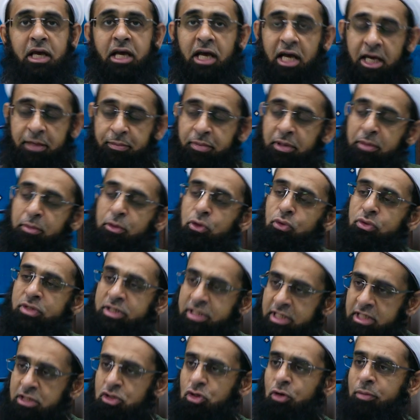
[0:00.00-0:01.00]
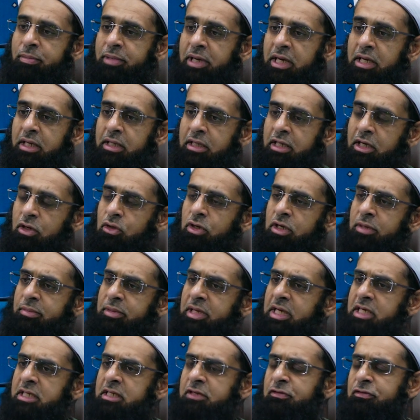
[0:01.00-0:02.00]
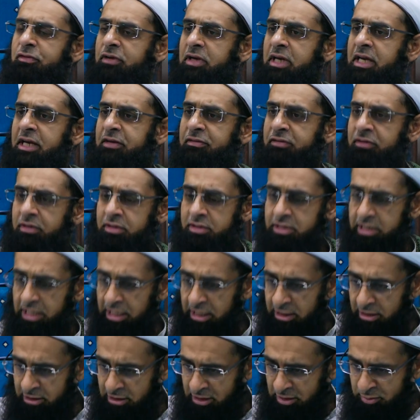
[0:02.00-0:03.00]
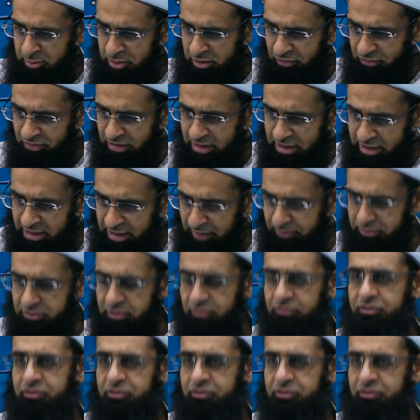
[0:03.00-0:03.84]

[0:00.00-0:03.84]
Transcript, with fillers: And people who disobey, they're going to be at different levels in terms of the depths of